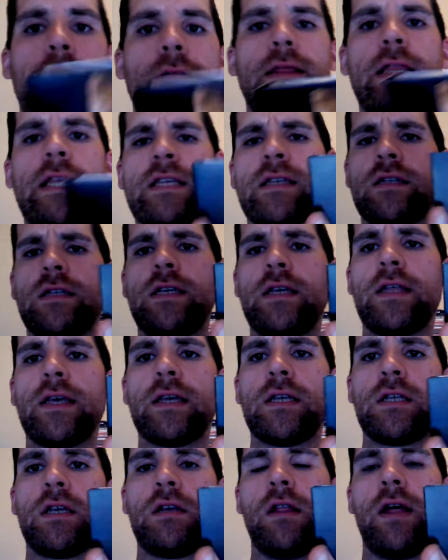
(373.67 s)
listened to
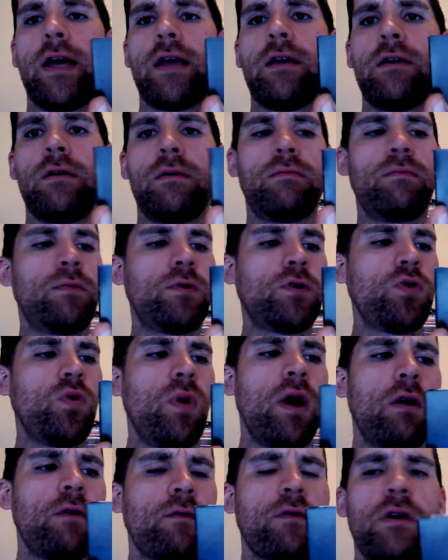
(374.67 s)
this on like a
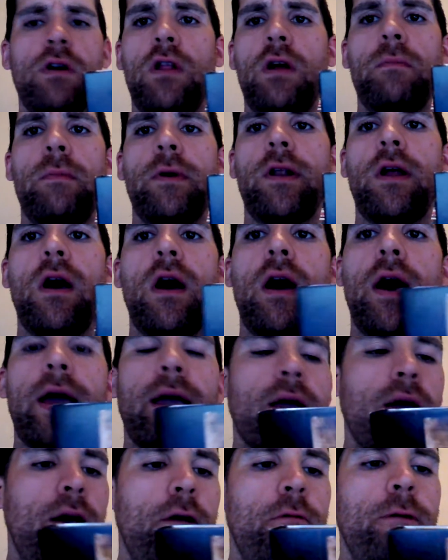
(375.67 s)
12-kilometer
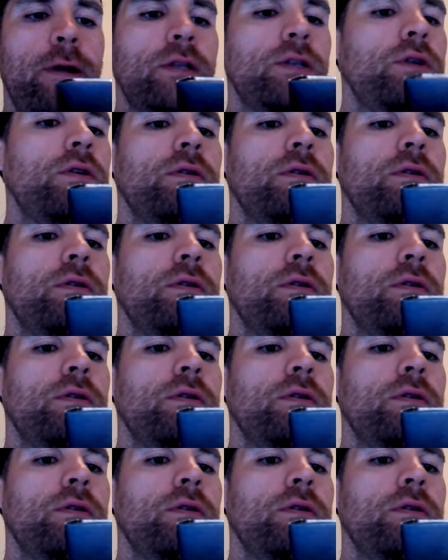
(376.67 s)
hike I went